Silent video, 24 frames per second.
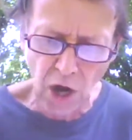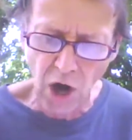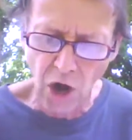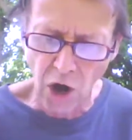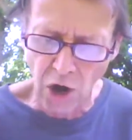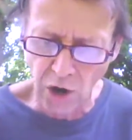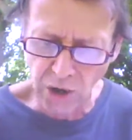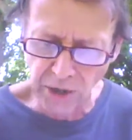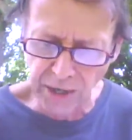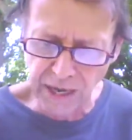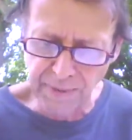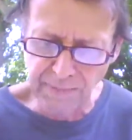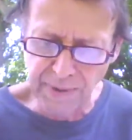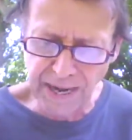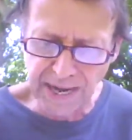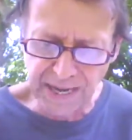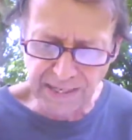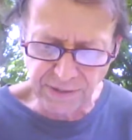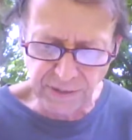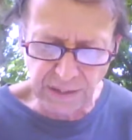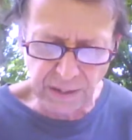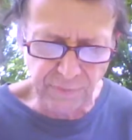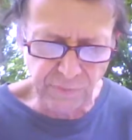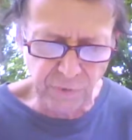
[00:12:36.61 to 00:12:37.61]
All I'm
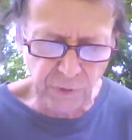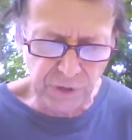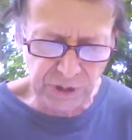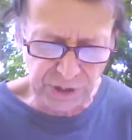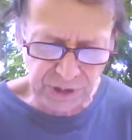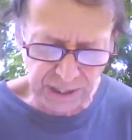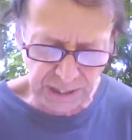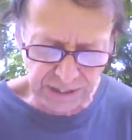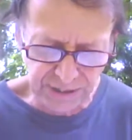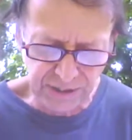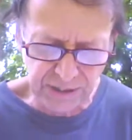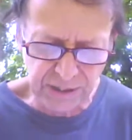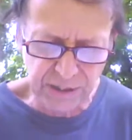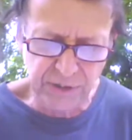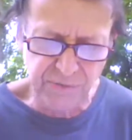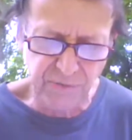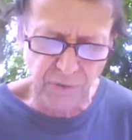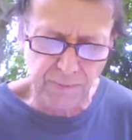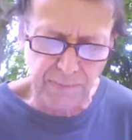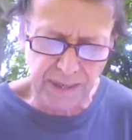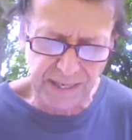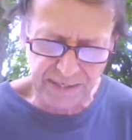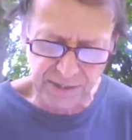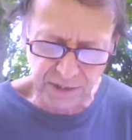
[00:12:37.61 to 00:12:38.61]
asking for justice for
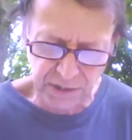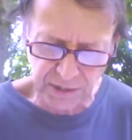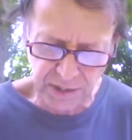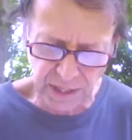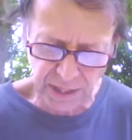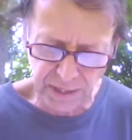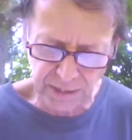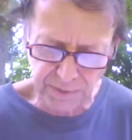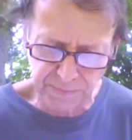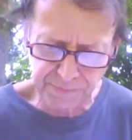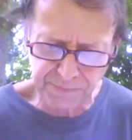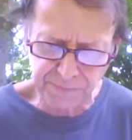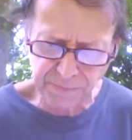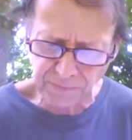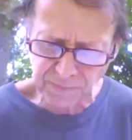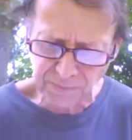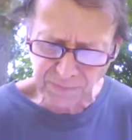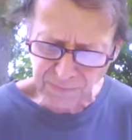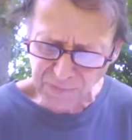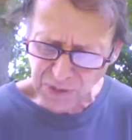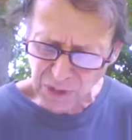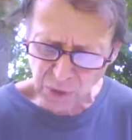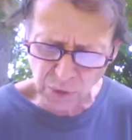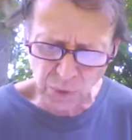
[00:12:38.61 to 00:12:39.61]
my son,
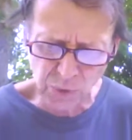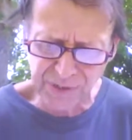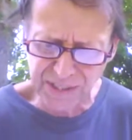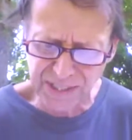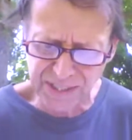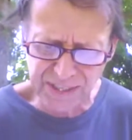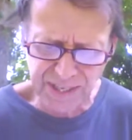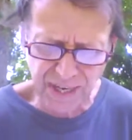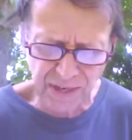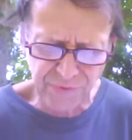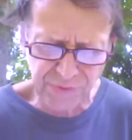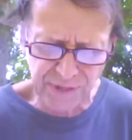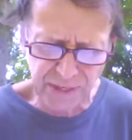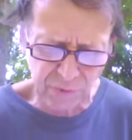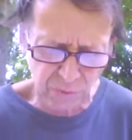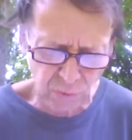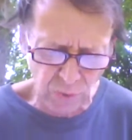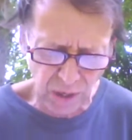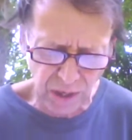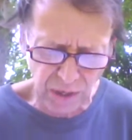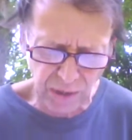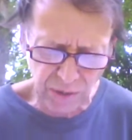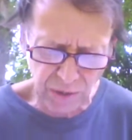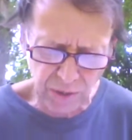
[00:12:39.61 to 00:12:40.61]
who did nothing
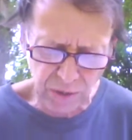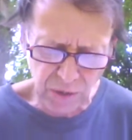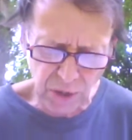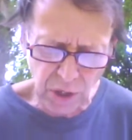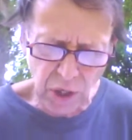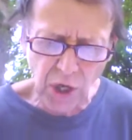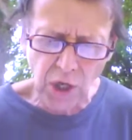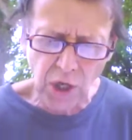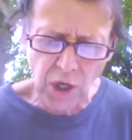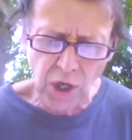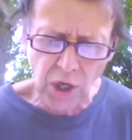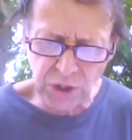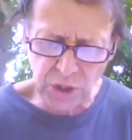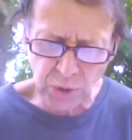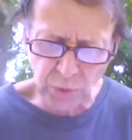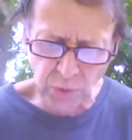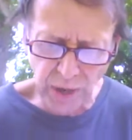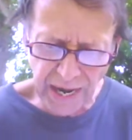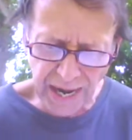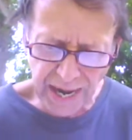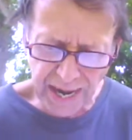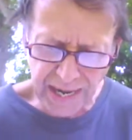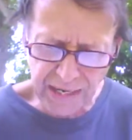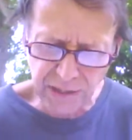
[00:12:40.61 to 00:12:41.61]
wrong. Would
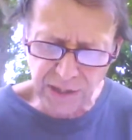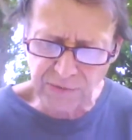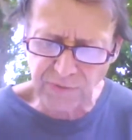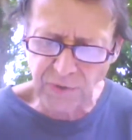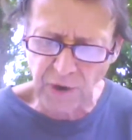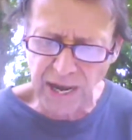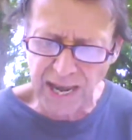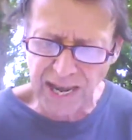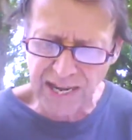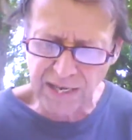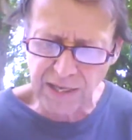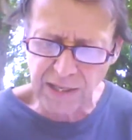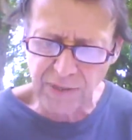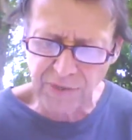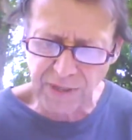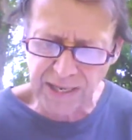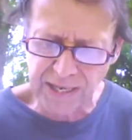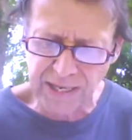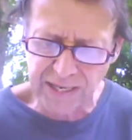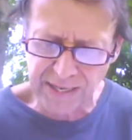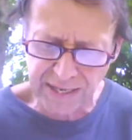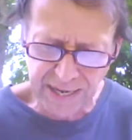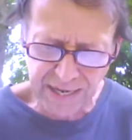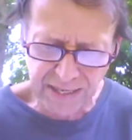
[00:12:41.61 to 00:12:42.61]
you ask for
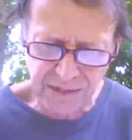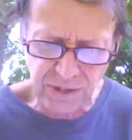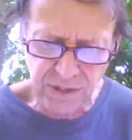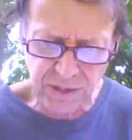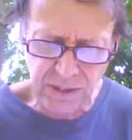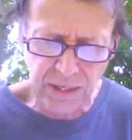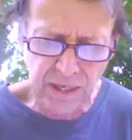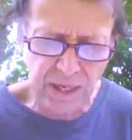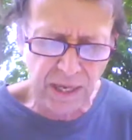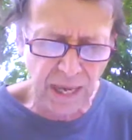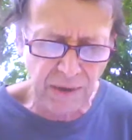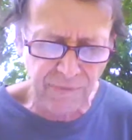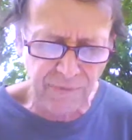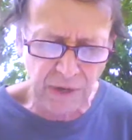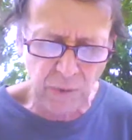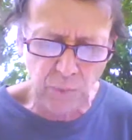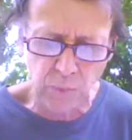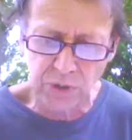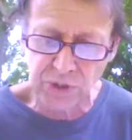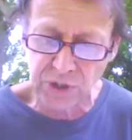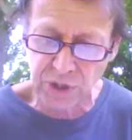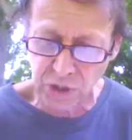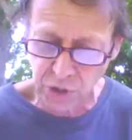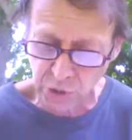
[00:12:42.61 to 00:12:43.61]
anything less if it
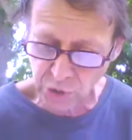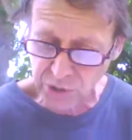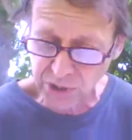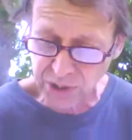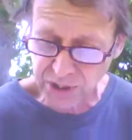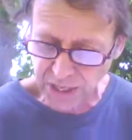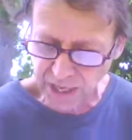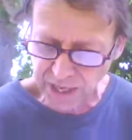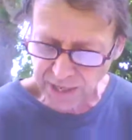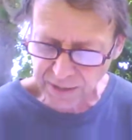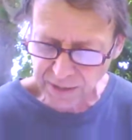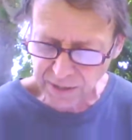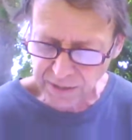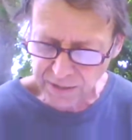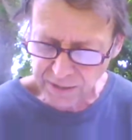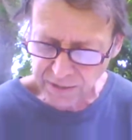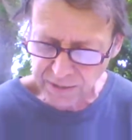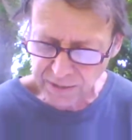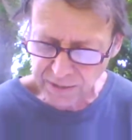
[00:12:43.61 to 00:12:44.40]
was your son?